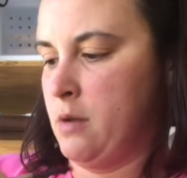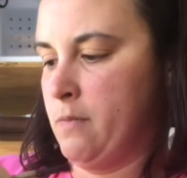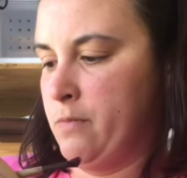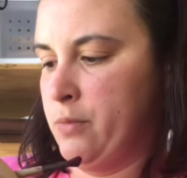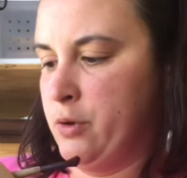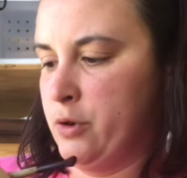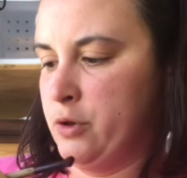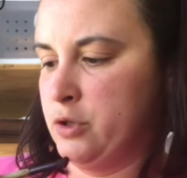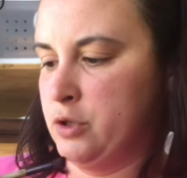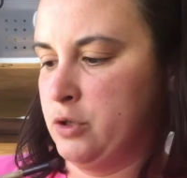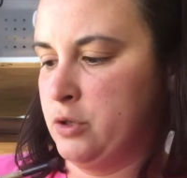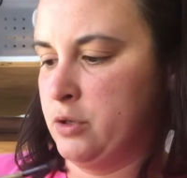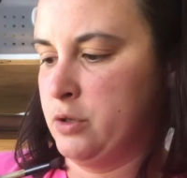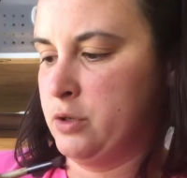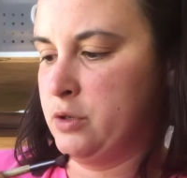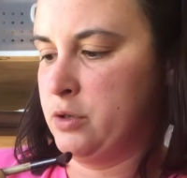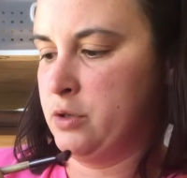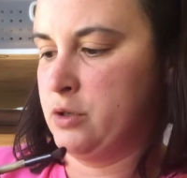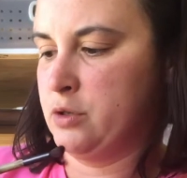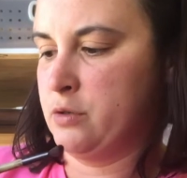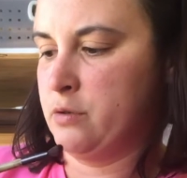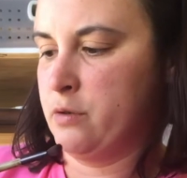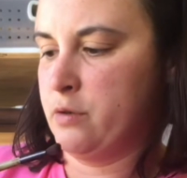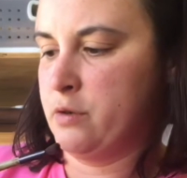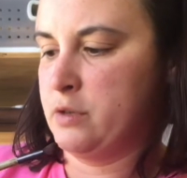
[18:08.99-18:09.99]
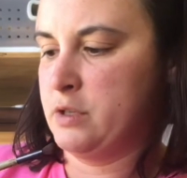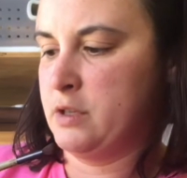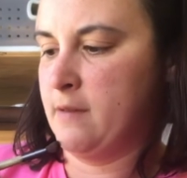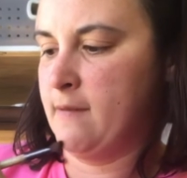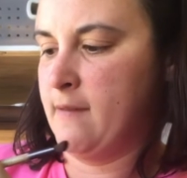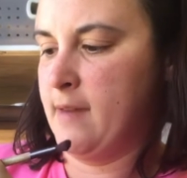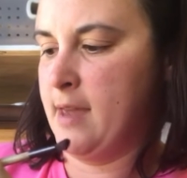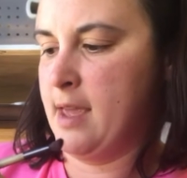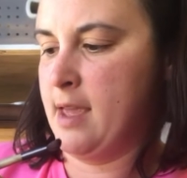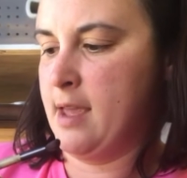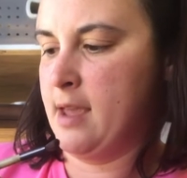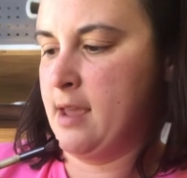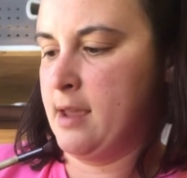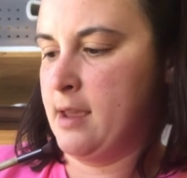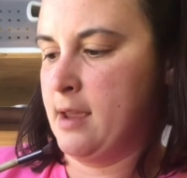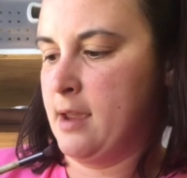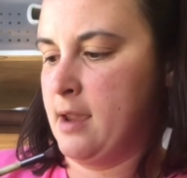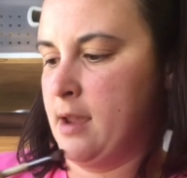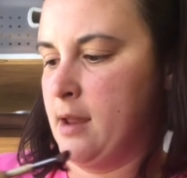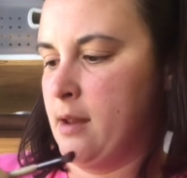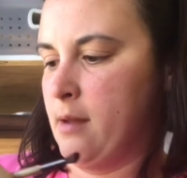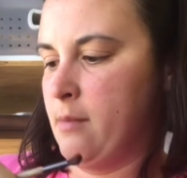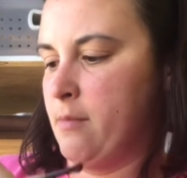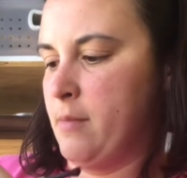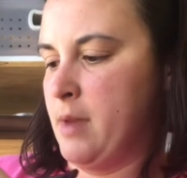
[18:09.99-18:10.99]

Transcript: Push little spurts of ink, it